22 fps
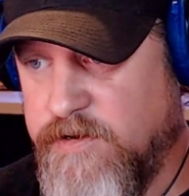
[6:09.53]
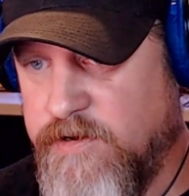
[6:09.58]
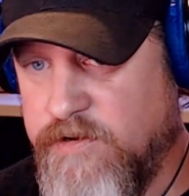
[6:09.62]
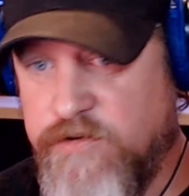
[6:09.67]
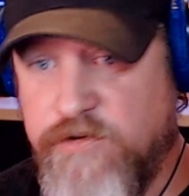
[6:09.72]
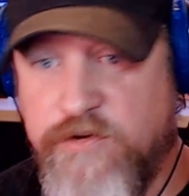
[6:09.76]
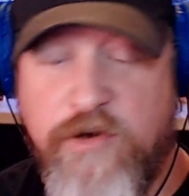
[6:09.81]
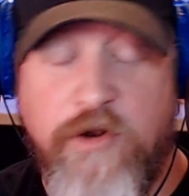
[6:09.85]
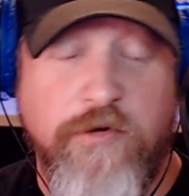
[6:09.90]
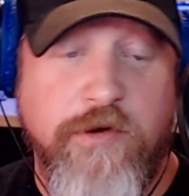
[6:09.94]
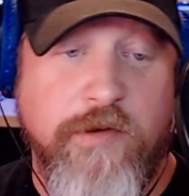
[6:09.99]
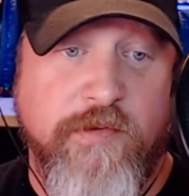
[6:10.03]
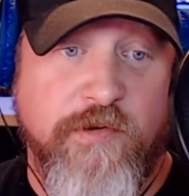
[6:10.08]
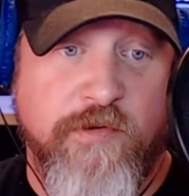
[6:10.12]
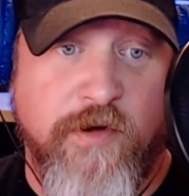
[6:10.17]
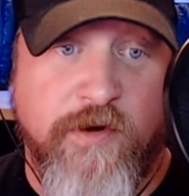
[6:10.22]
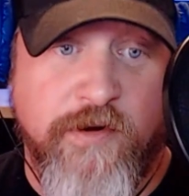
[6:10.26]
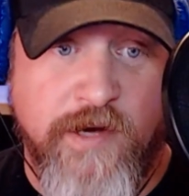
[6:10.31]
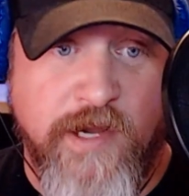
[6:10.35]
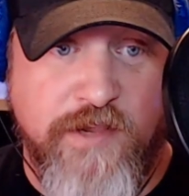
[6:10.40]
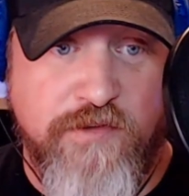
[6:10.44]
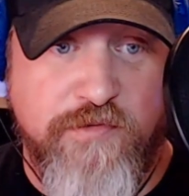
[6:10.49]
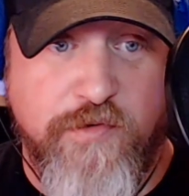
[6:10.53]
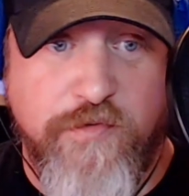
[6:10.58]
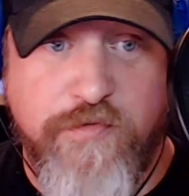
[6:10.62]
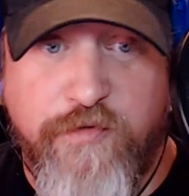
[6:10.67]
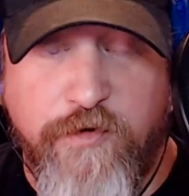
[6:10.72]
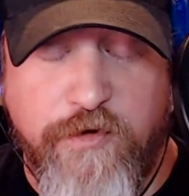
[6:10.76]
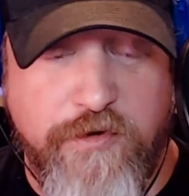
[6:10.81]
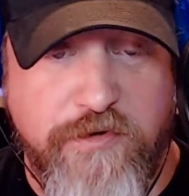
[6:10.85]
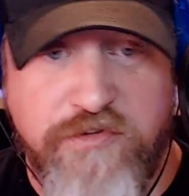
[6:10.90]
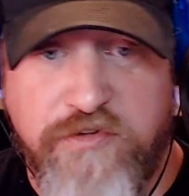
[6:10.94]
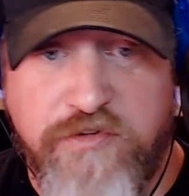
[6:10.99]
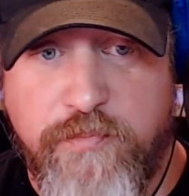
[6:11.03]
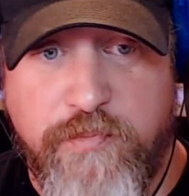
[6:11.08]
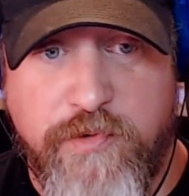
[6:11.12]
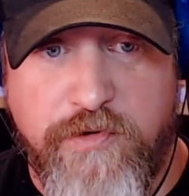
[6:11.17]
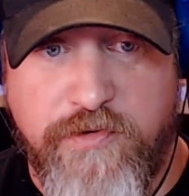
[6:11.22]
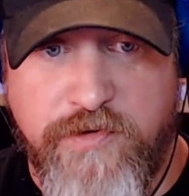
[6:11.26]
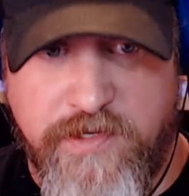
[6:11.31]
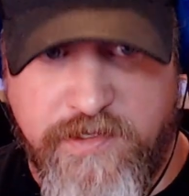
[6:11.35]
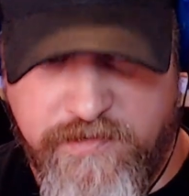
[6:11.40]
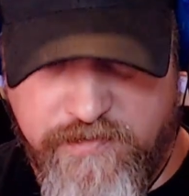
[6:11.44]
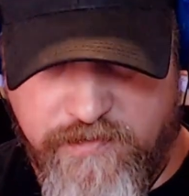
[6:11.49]
no, don't get me wrong, guys. Referrals are
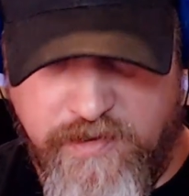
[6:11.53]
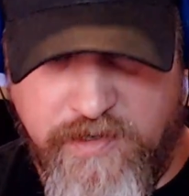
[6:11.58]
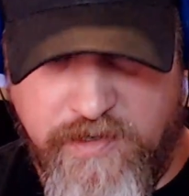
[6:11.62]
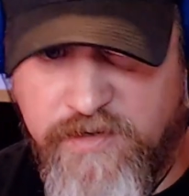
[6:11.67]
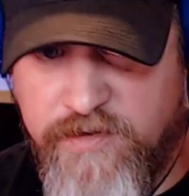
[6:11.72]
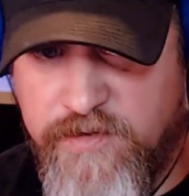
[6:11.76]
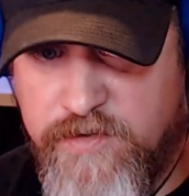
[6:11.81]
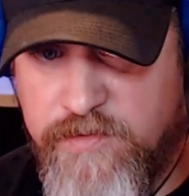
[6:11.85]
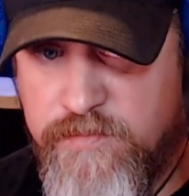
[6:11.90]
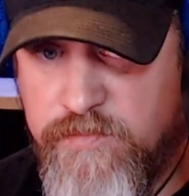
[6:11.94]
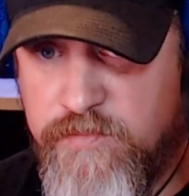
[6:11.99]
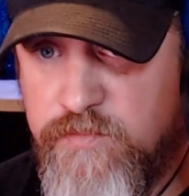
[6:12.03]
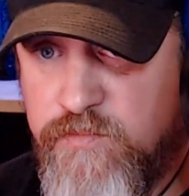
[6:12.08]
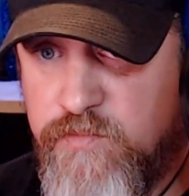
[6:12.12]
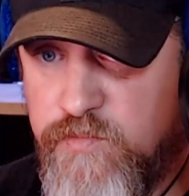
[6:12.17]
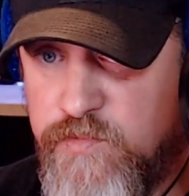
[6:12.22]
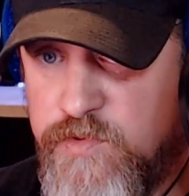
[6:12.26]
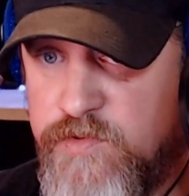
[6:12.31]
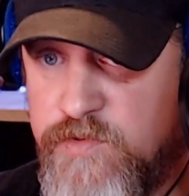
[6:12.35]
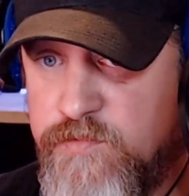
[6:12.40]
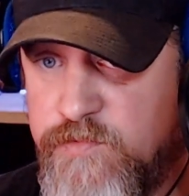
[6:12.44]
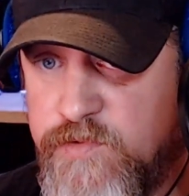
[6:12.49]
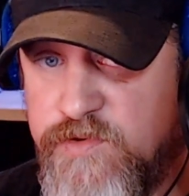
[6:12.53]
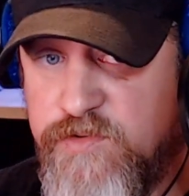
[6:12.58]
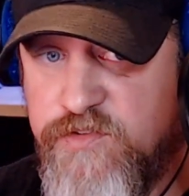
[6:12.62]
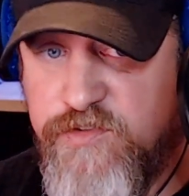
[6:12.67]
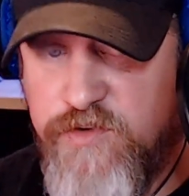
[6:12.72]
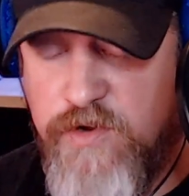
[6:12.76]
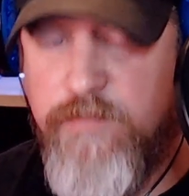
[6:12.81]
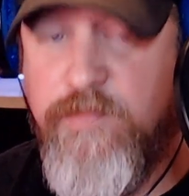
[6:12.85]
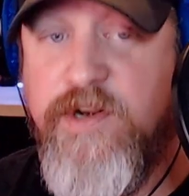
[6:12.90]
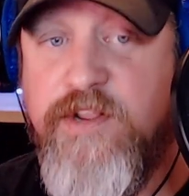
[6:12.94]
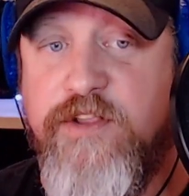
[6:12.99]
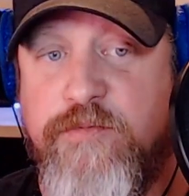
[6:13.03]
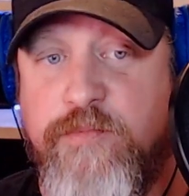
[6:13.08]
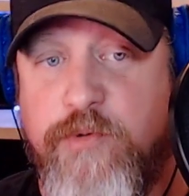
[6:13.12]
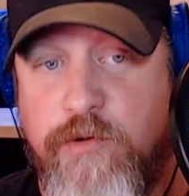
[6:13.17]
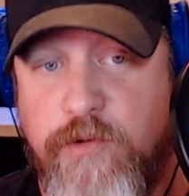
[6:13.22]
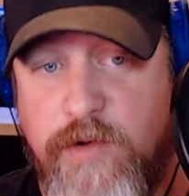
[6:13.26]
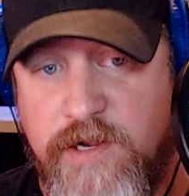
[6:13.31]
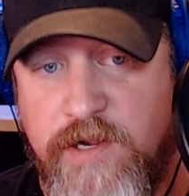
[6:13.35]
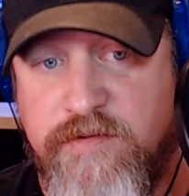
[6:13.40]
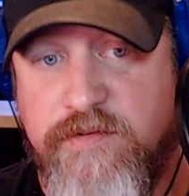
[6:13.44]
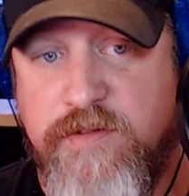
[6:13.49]
brilliant. When somebody is
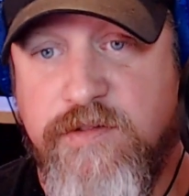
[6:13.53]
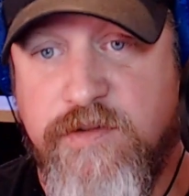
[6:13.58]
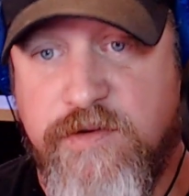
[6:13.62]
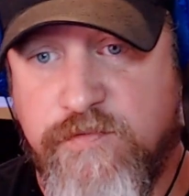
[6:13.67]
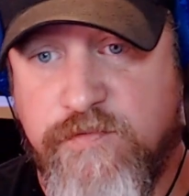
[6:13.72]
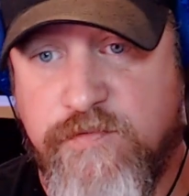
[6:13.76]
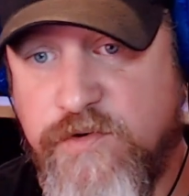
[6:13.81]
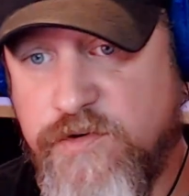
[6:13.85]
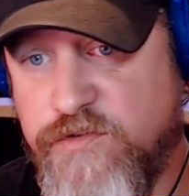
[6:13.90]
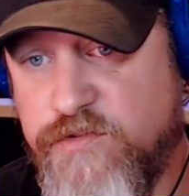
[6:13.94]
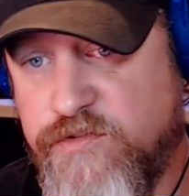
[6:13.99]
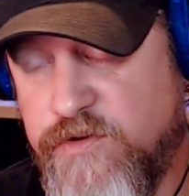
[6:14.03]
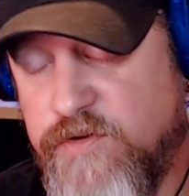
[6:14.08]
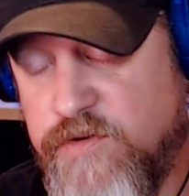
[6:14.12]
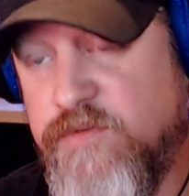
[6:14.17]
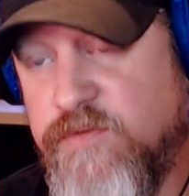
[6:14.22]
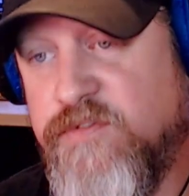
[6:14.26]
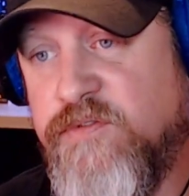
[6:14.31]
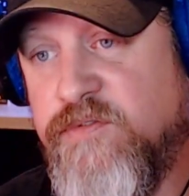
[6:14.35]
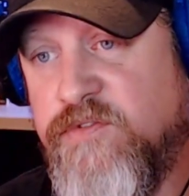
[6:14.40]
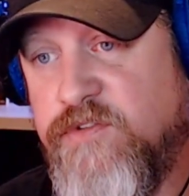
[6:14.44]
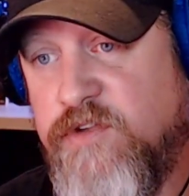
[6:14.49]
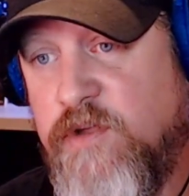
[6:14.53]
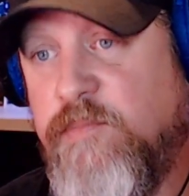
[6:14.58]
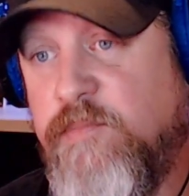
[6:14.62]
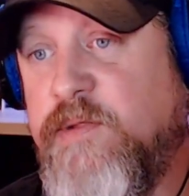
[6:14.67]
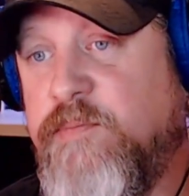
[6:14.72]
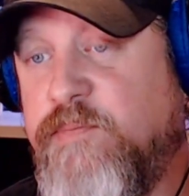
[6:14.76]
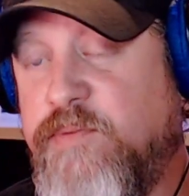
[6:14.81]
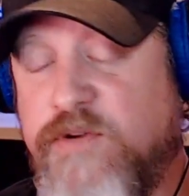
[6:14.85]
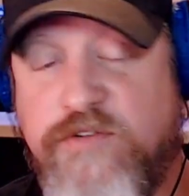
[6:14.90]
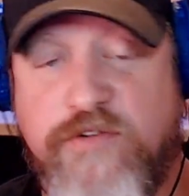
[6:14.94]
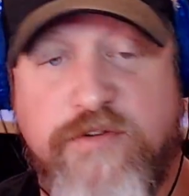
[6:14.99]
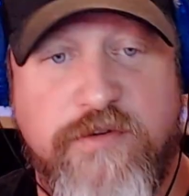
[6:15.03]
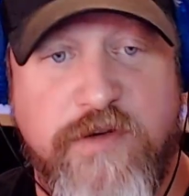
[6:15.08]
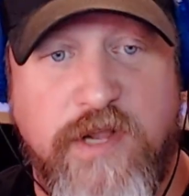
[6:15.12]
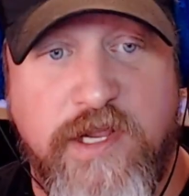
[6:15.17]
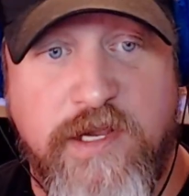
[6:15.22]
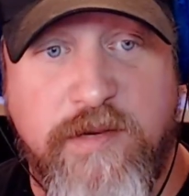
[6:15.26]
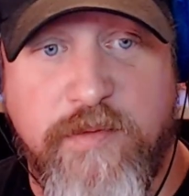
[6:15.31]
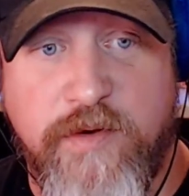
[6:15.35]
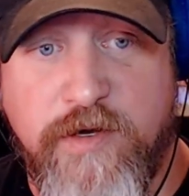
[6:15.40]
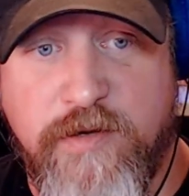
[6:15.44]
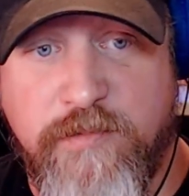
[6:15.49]
proactively looking for your service and somebody puts your
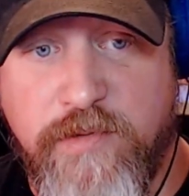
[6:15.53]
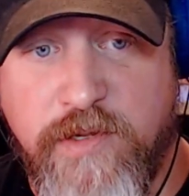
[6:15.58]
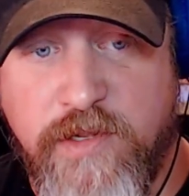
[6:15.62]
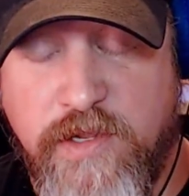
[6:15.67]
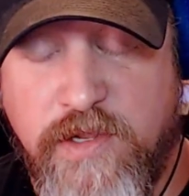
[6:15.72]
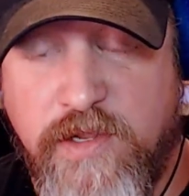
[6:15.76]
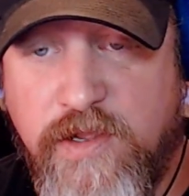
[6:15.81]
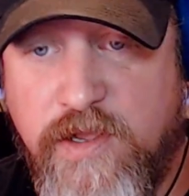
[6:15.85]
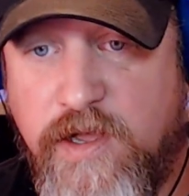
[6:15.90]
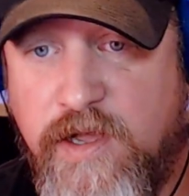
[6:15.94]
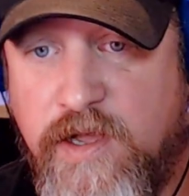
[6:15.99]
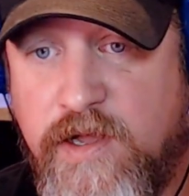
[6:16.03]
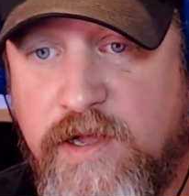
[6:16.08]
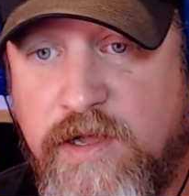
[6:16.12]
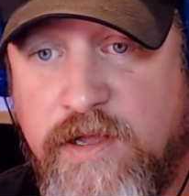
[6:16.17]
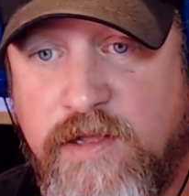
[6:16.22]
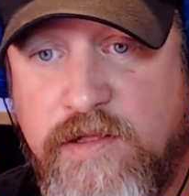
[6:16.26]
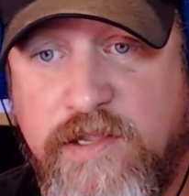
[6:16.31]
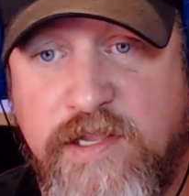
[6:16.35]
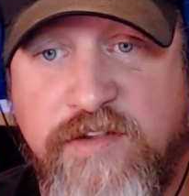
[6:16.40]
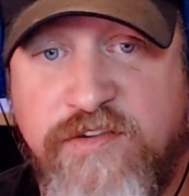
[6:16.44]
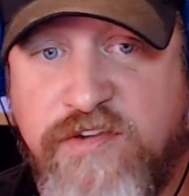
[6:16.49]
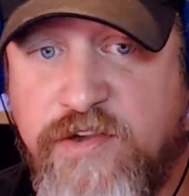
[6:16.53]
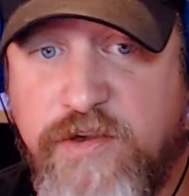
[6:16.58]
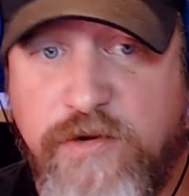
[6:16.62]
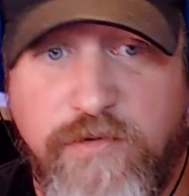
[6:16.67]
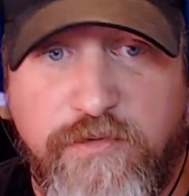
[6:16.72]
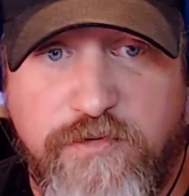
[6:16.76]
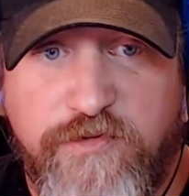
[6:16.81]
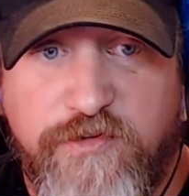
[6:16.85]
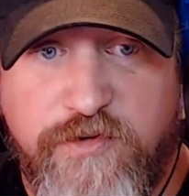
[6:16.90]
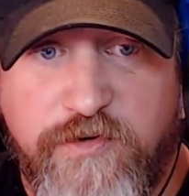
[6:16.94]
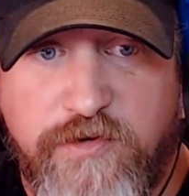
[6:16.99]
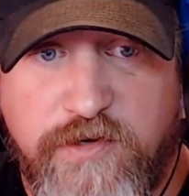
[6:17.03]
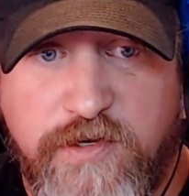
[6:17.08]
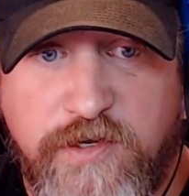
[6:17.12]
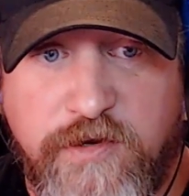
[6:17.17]
name up, it's huge.